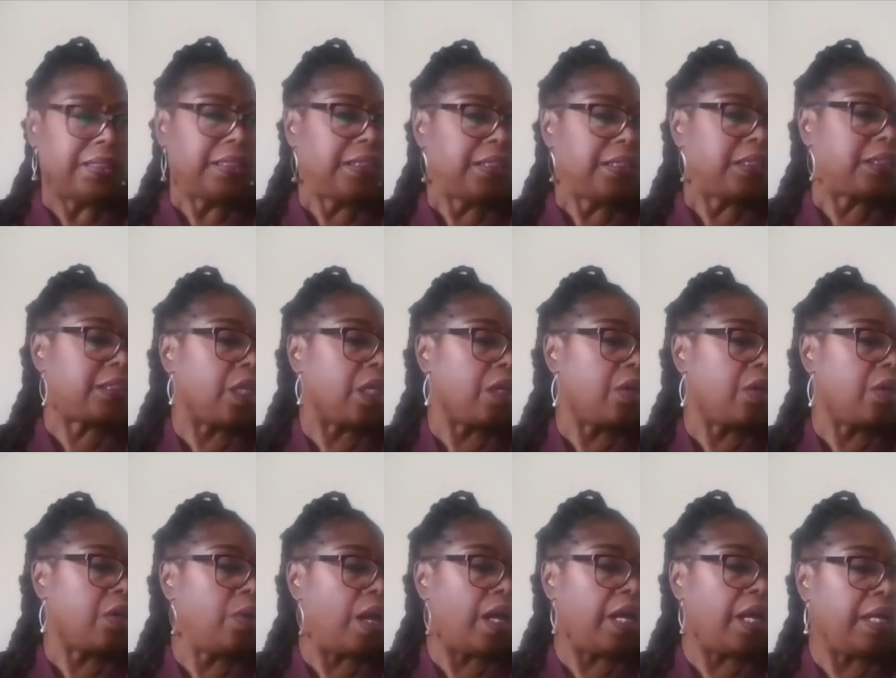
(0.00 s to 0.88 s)

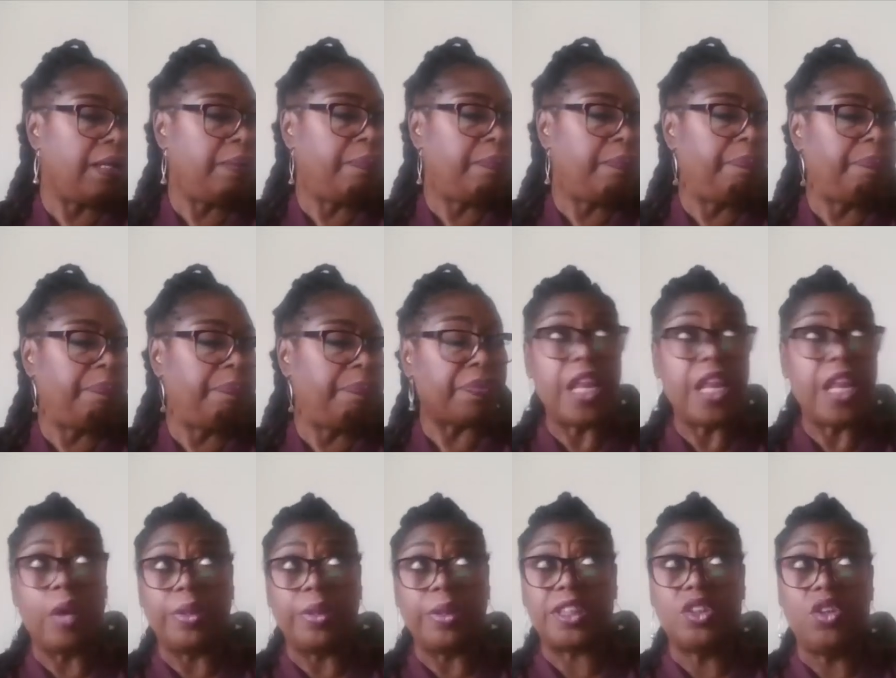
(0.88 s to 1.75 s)
So um,
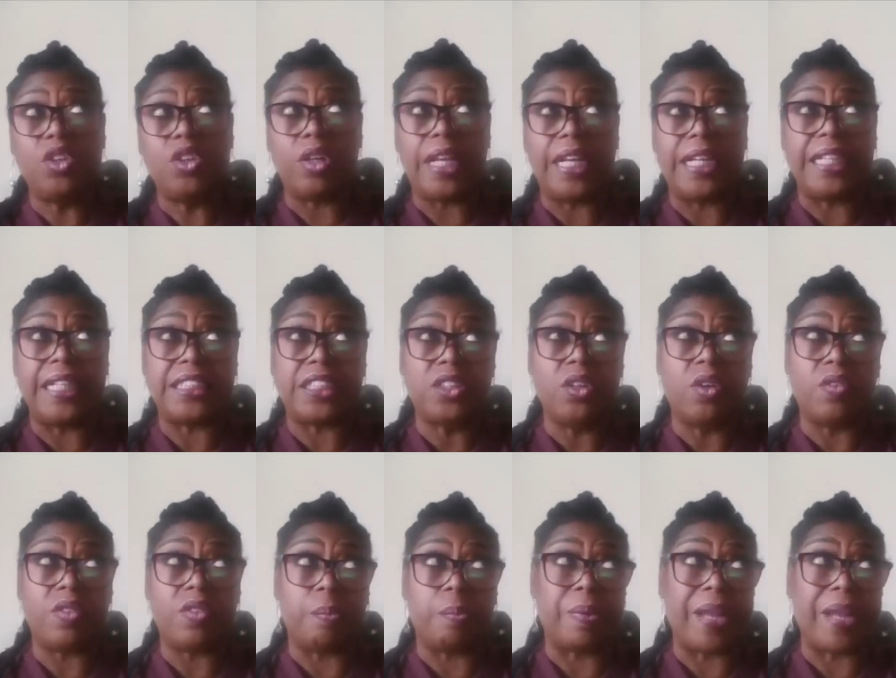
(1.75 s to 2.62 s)
no, it's not, and it's
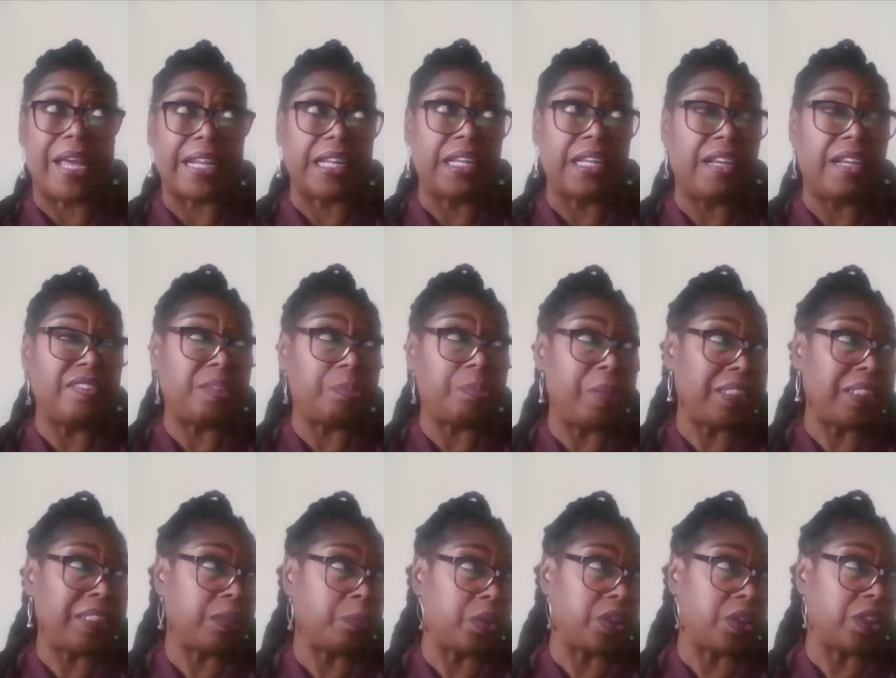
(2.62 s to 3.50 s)
not that Black Lives
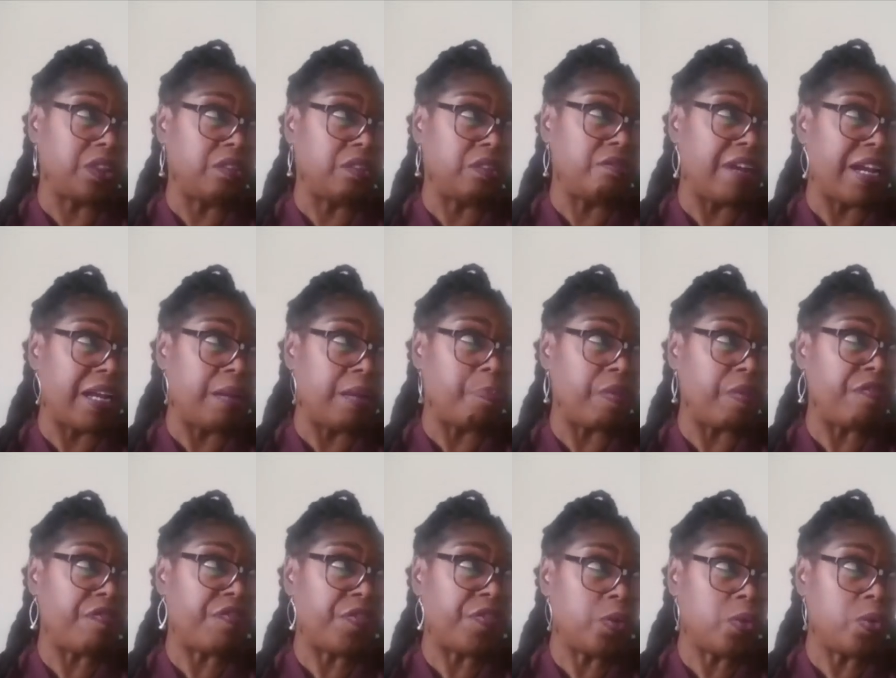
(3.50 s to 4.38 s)
Matter wasn't around
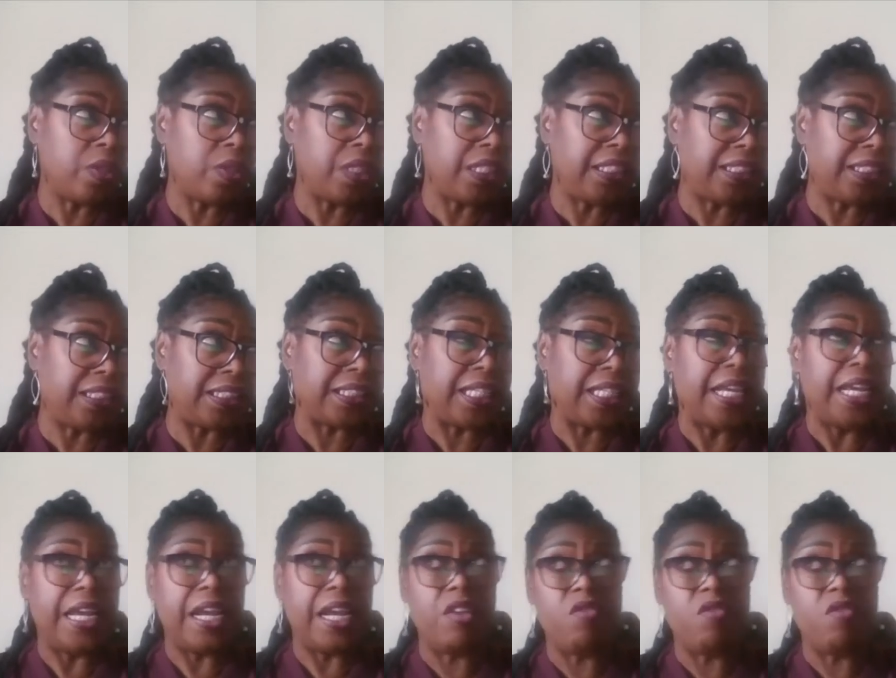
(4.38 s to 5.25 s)
before this.
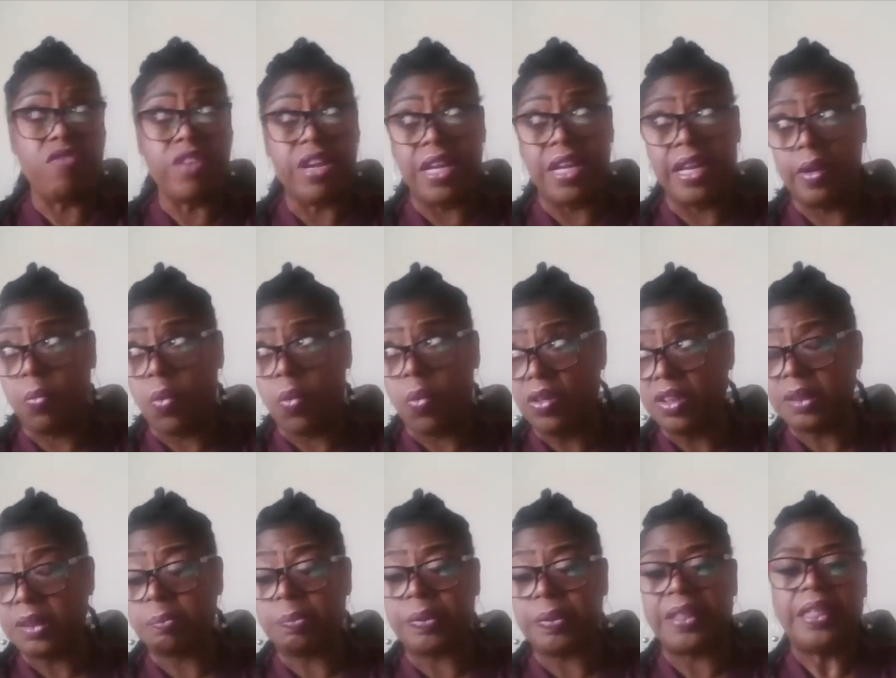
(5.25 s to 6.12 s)
It really was,
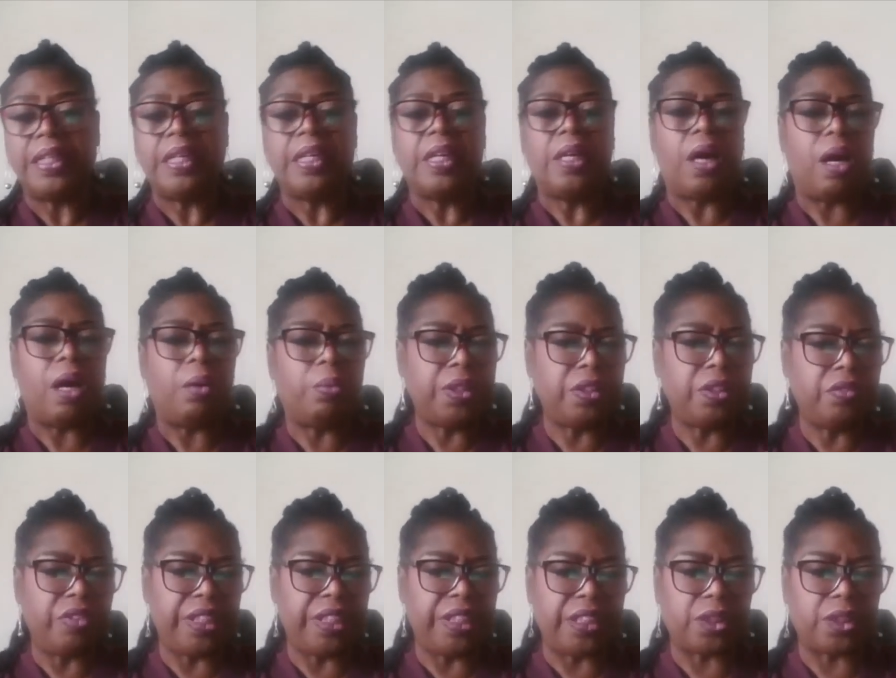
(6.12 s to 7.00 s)
but I want to
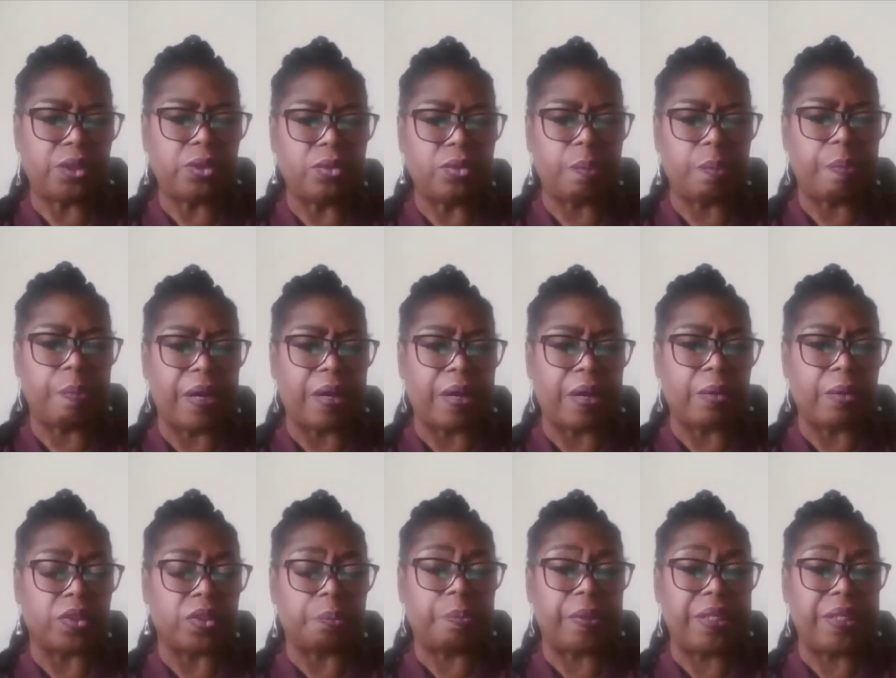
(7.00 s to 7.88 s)
really talk about
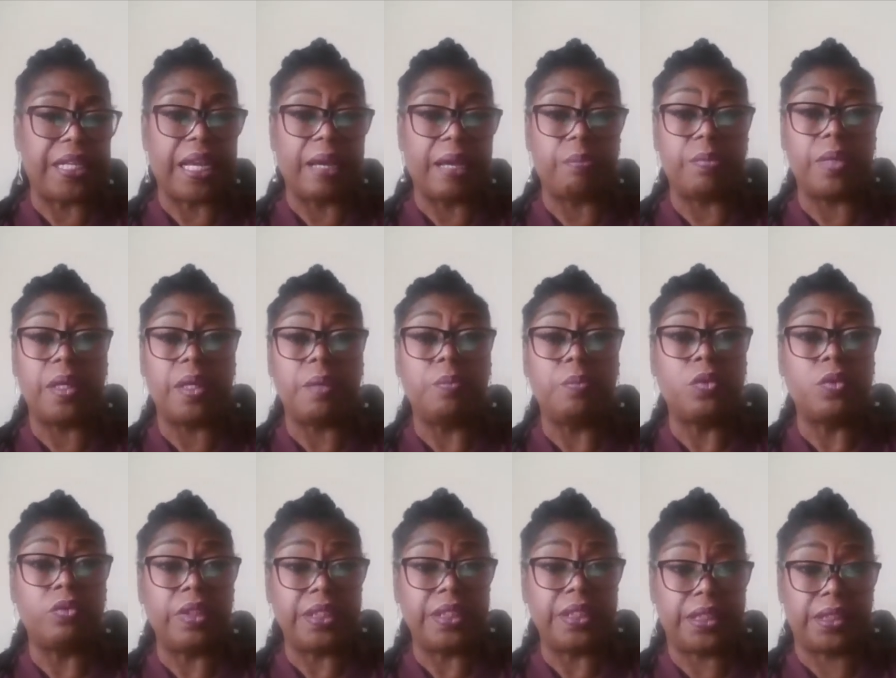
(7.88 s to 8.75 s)
what's been happening more
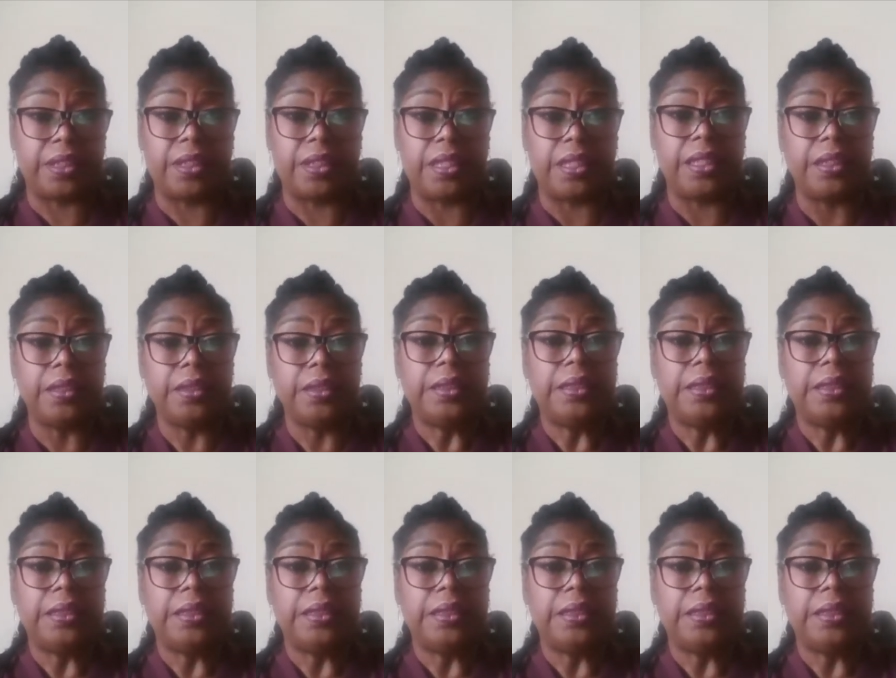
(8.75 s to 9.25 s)
recently.